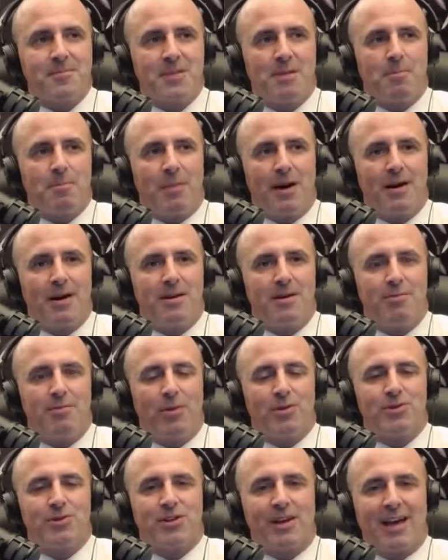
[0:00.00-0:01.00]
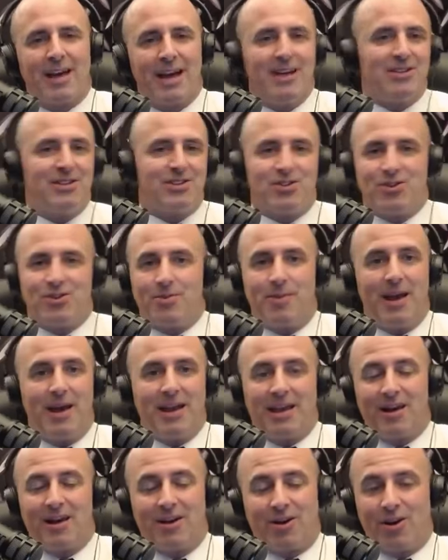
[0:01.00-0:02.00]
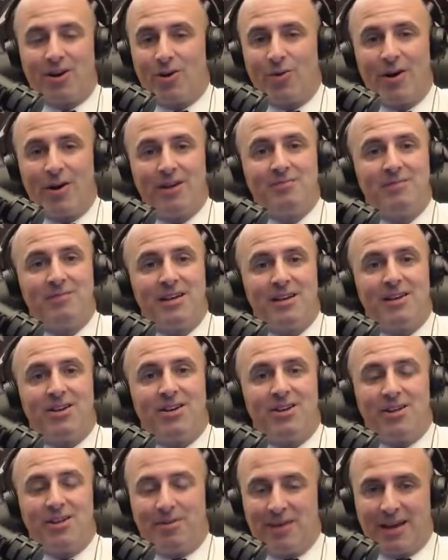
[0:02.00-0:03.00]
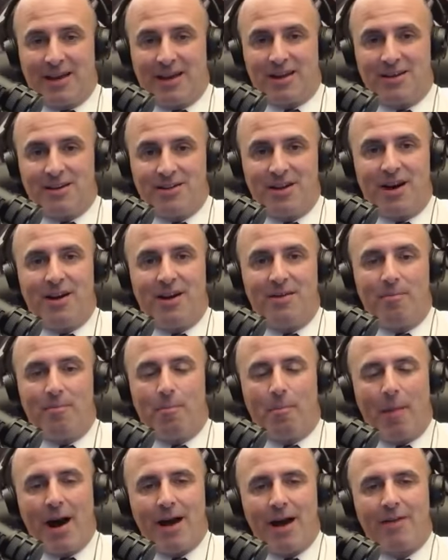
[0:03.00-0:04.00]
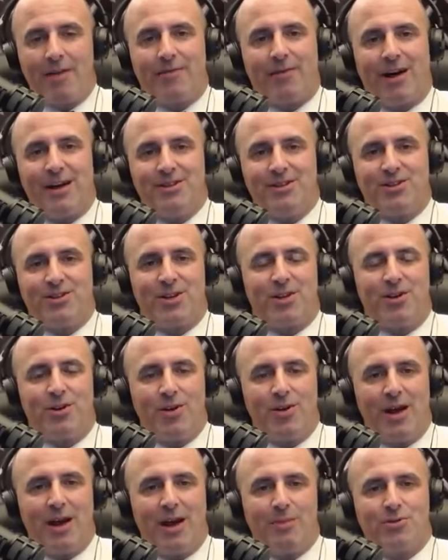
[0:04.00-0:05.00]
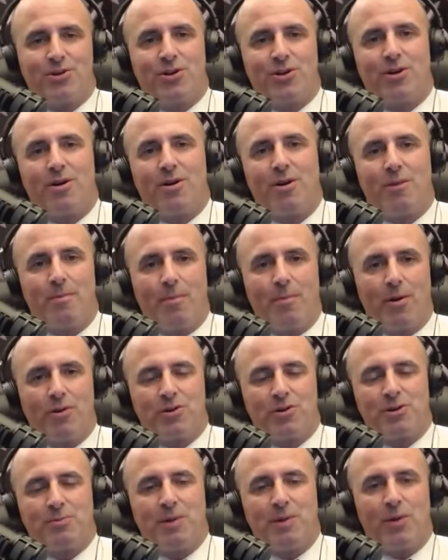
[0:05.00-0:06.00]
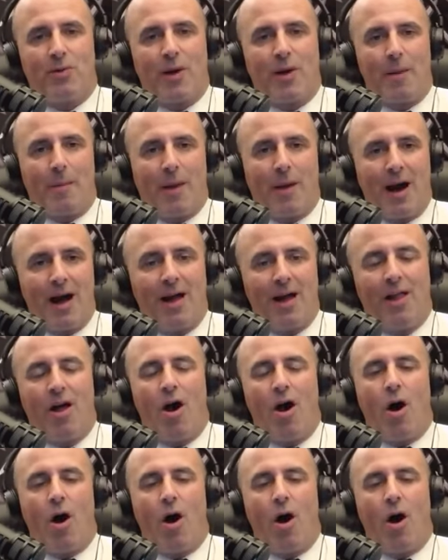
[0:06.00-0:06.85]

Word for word: but in most of the cases, you may get a good one. You may get a dud. Modifieds at the New Hampshire Motor Speedway Mile